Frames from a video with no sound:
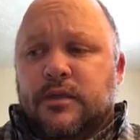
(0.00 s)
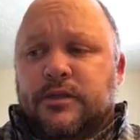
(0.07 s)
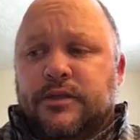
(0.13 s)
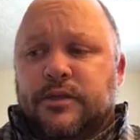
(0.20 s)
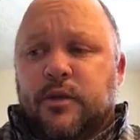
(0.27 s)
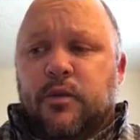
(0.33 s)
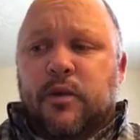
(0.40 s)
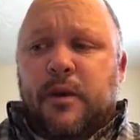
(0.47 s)

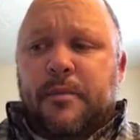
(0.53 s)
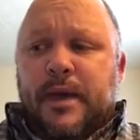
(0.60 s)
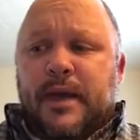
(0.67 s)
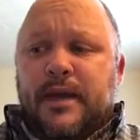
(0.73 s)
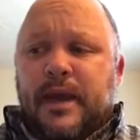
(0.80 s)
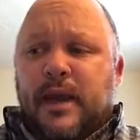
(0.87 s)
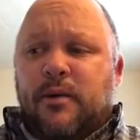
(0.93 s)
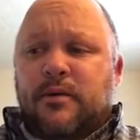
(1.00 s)
so about
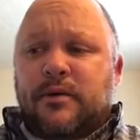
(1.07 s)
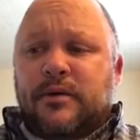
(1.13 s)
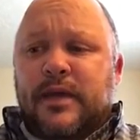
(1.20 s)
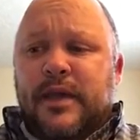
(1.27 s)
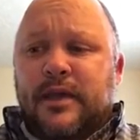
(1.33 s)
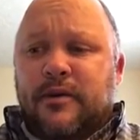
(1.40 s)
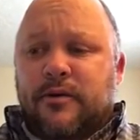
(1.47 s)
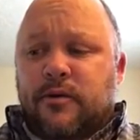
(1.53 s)
an hour
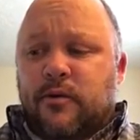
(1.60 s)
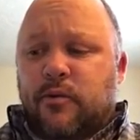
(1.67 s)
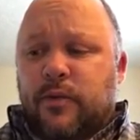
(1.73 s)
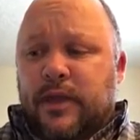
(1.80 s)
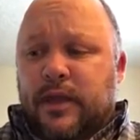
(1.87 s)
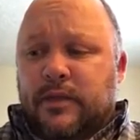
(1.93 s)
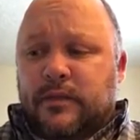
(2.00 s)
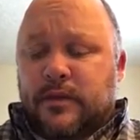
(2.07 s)
later,
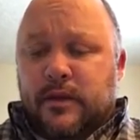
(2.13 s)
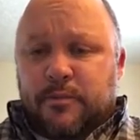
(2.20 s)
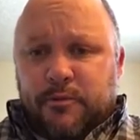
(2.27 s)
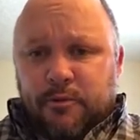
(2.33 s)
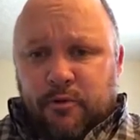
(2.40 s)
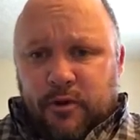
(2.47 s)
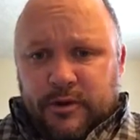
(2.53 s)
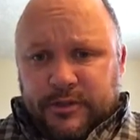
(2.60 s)
we ended up
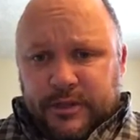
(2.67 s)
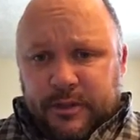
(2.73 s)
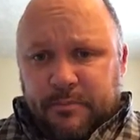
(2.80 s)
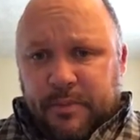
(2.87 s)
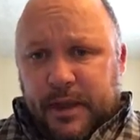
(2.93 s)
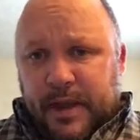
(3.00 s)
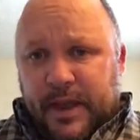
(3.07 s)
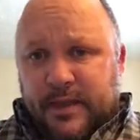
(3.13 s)
crossing
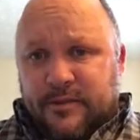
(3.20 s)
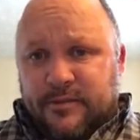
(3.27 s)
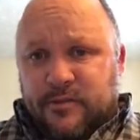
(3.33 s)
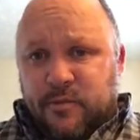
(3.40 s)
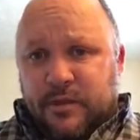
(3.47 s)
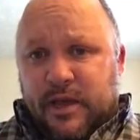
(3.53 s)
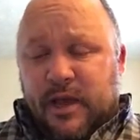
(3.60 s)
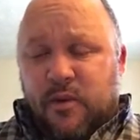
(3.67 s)
paths
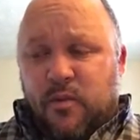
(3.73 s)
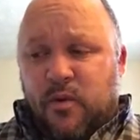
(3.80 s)
with that